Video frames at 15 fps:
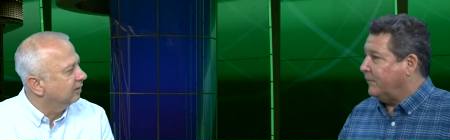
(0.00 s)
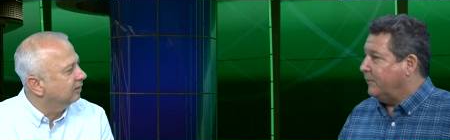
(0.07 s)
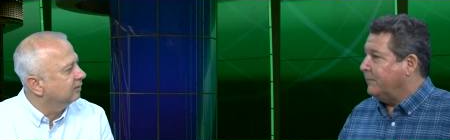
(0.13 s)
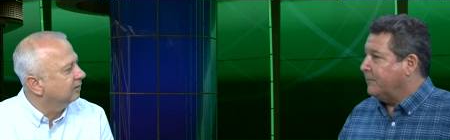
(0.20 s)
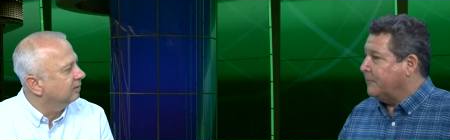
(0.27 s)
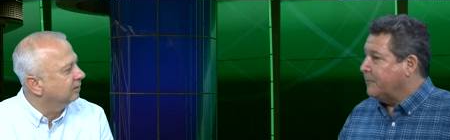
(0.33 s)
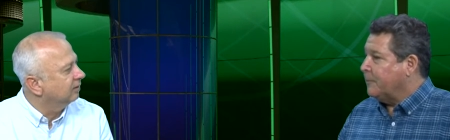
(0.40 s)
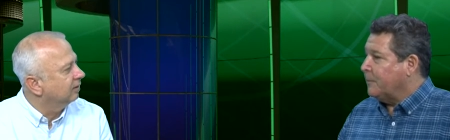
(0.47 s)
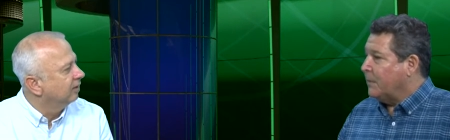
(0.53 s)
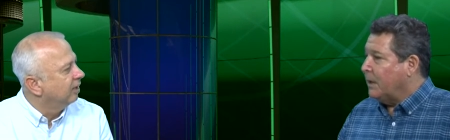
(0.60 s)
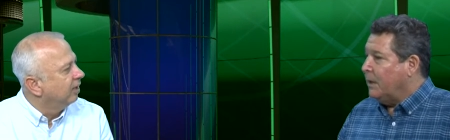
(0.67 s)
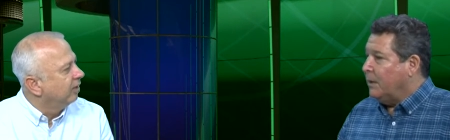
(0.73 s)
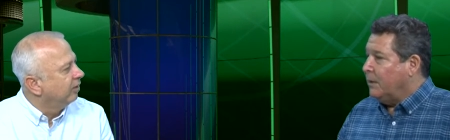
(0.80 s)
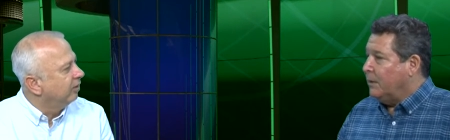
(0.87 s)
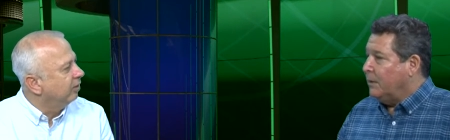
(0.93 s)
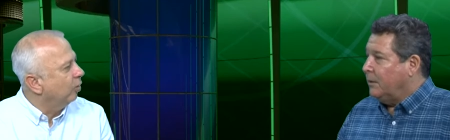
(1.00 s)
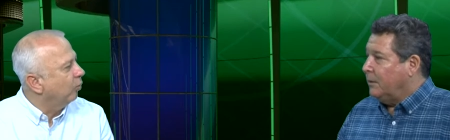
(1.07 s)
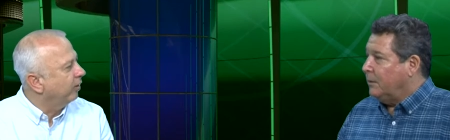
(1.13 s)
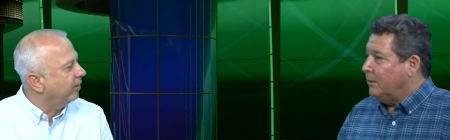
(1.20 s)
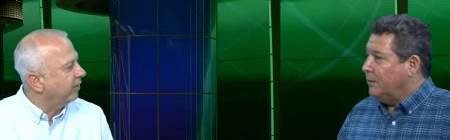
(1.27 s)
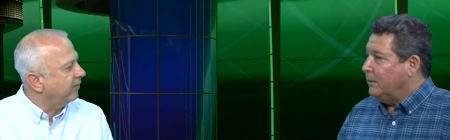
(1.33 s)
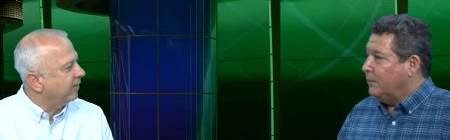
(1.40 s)
Speaker 1: Uh-huh, uh-huh. You know,
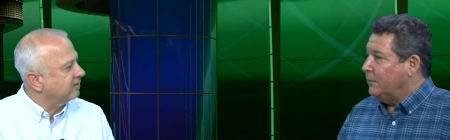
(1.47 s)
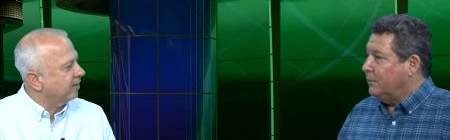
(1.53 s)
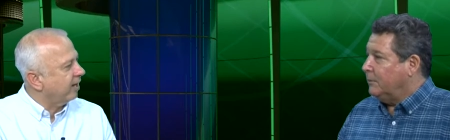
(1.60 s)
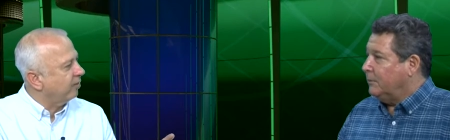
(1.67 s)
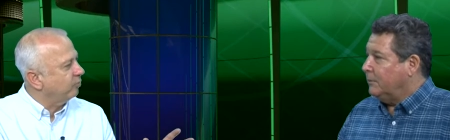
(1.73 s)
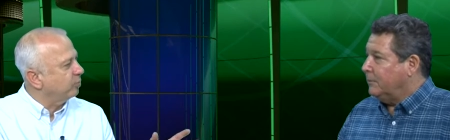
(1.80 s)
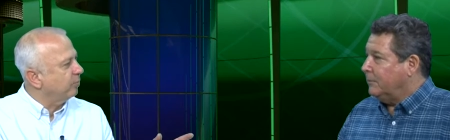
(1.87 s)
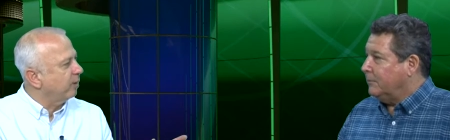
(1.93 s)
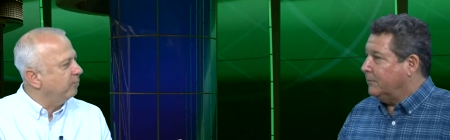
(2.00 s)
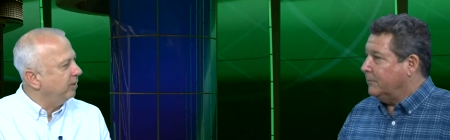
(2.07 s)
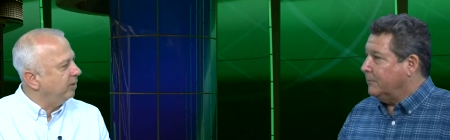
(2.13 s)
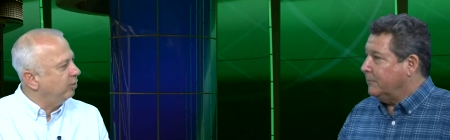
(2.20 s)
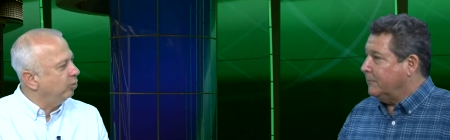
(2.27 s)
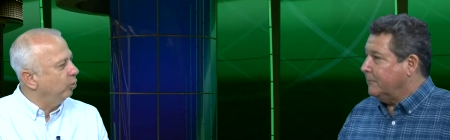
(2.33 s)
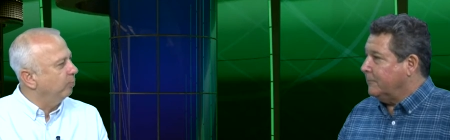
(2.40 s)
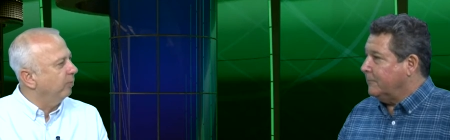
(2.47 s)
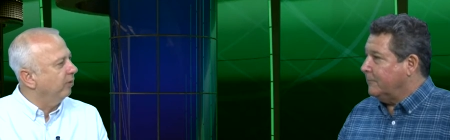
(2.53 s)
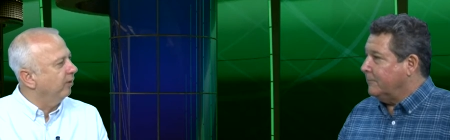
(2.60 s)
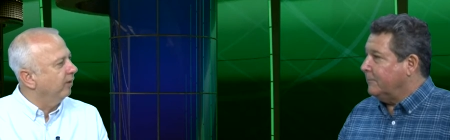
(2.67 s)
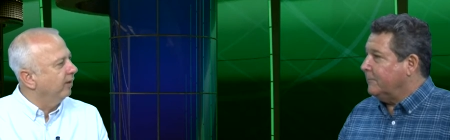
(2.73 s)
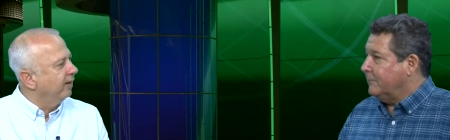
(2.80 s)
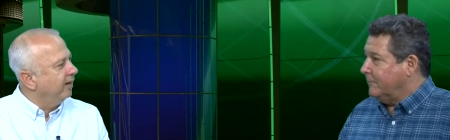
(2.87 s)
one of the things I have with my Mini
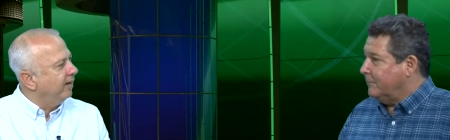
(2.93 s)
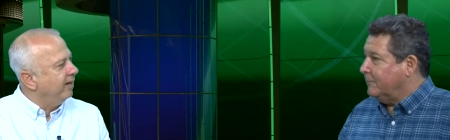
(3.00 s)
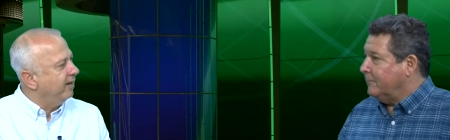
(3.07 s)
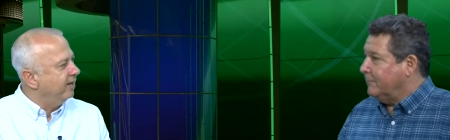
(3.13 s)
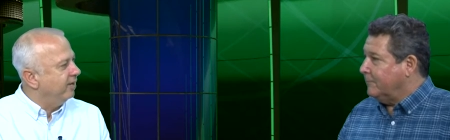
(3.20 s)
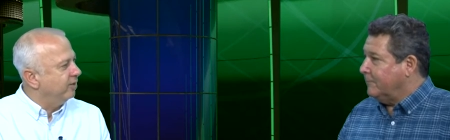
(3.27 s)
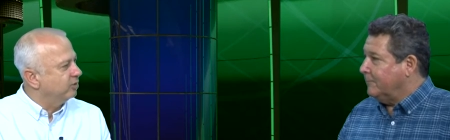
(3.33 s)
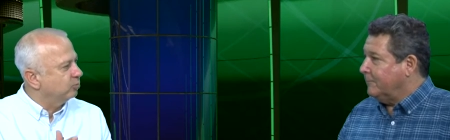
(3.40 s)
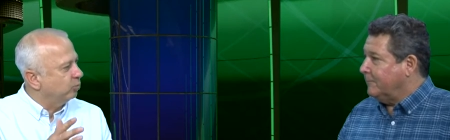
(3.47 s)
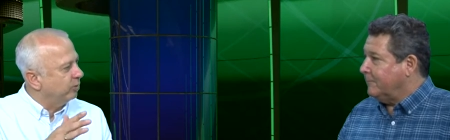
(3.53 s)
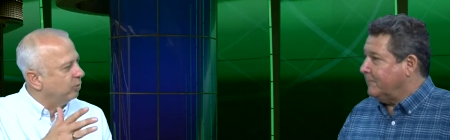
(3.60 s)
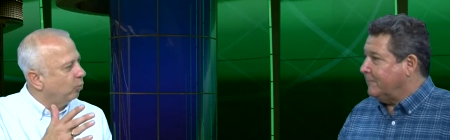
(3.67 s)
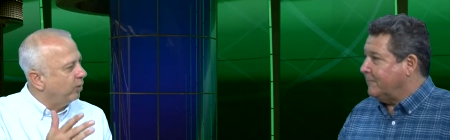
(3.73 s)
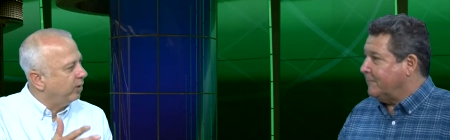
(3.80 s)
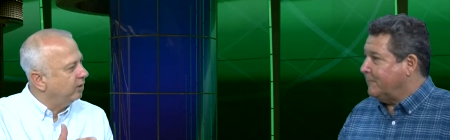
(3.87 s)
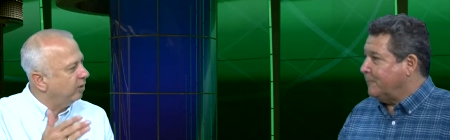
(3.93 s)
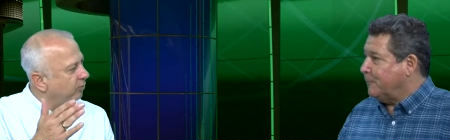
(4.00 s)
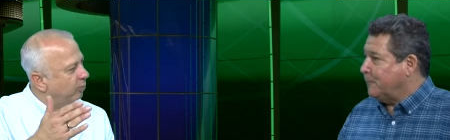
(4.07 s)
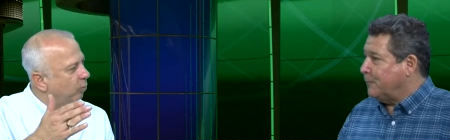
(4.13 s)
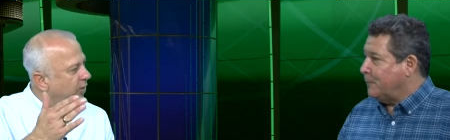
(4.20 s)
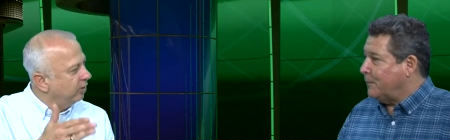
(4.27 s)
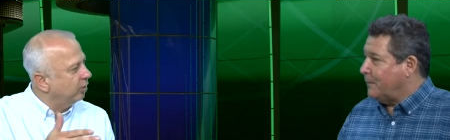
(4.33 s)
Cooper is when the window
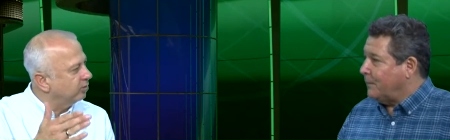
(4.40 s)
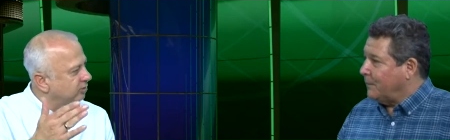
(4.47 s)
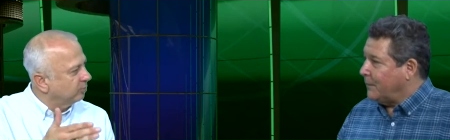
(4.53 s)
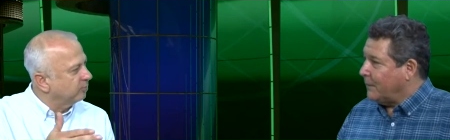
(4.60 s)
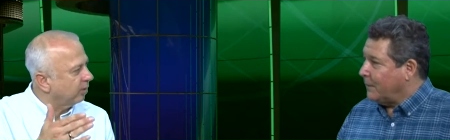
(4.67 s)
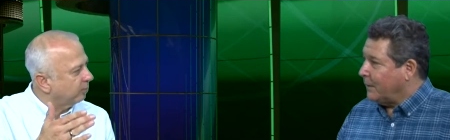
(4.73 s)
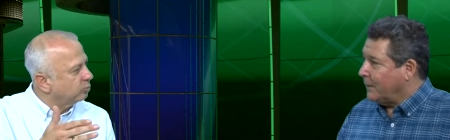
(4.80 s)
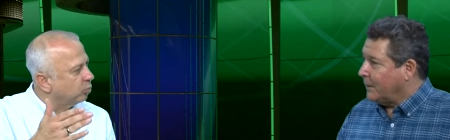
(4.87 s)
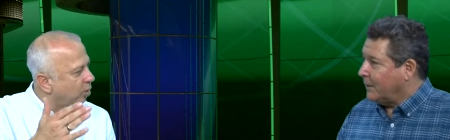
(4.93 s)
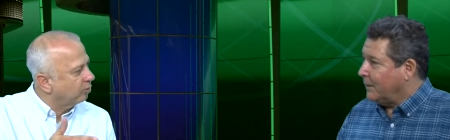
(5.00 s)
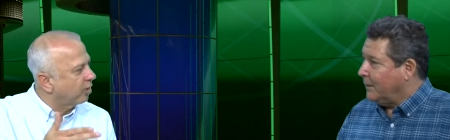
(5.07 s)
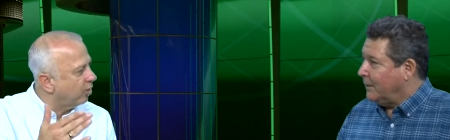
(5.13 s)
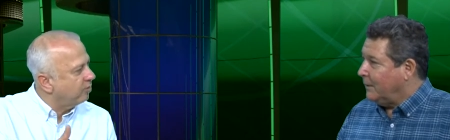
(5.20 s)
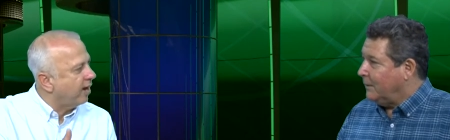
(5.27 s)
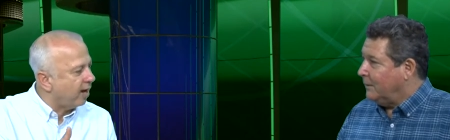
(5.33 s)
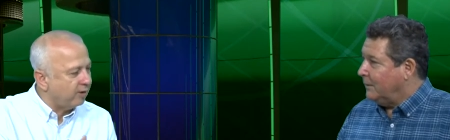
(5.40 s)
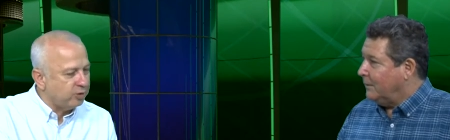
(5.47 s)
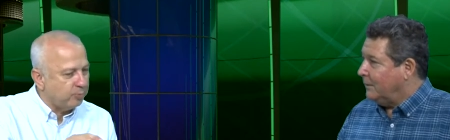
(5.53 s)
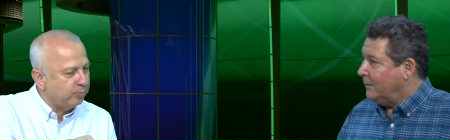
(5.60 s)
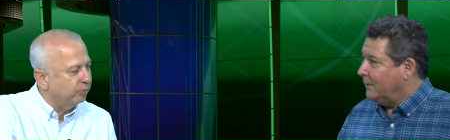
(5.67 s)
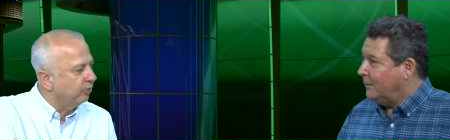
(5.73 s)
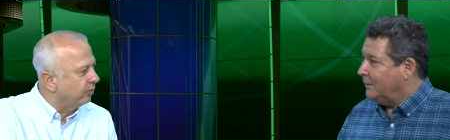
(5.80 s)
the window sometimes won't go down.
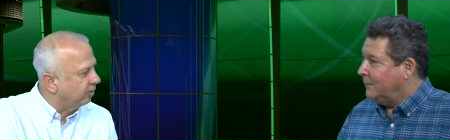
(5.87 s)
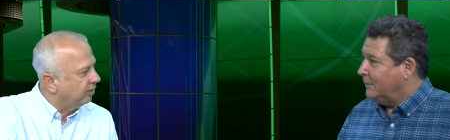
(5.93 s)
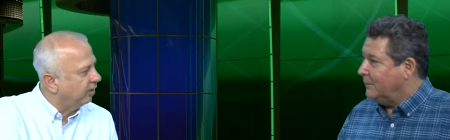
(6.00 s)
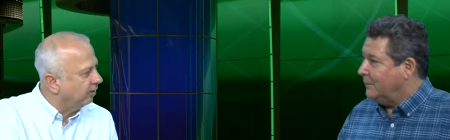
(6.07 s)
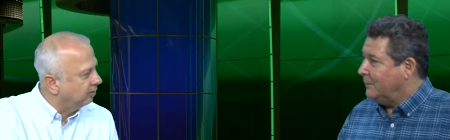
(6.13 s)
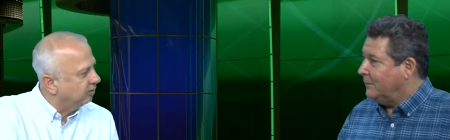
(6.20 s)
You pull the little